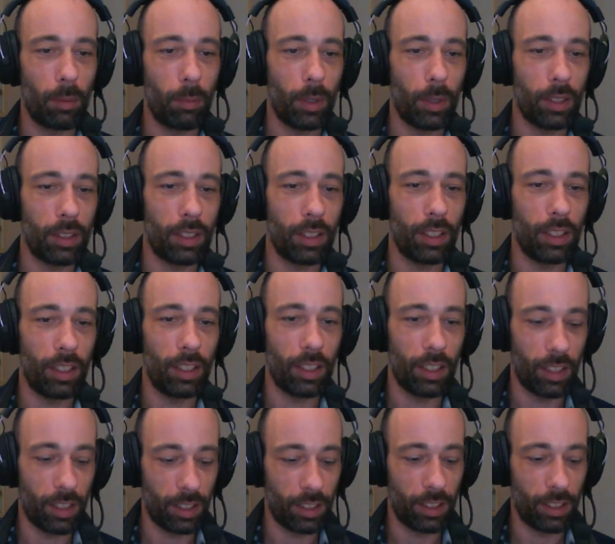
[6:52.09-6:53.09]
Pretty
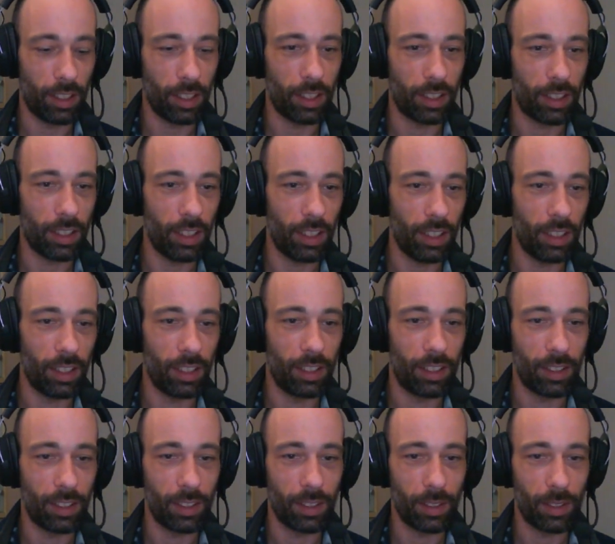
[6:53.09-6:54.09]
nice, eh?
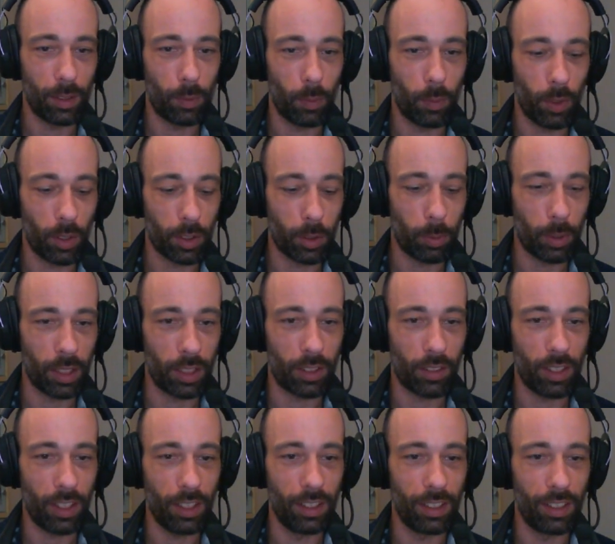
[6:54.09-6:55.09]
Good workspace,
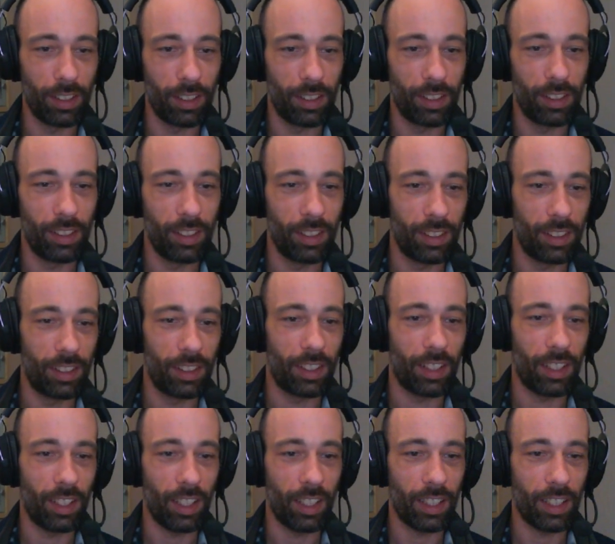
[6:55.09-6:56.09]
right?
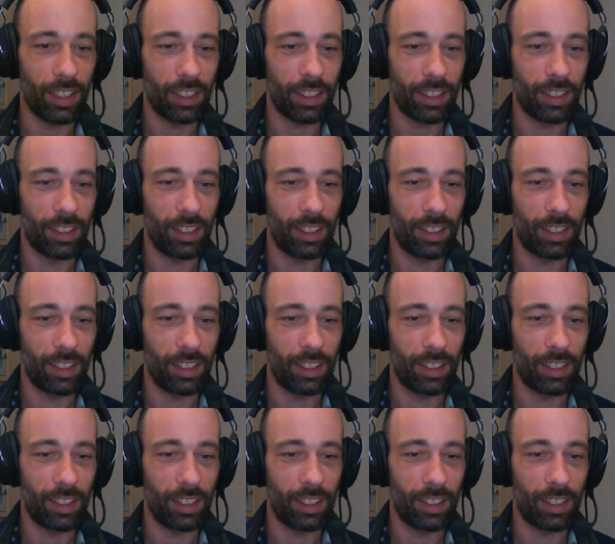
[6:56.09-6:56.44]
I like it.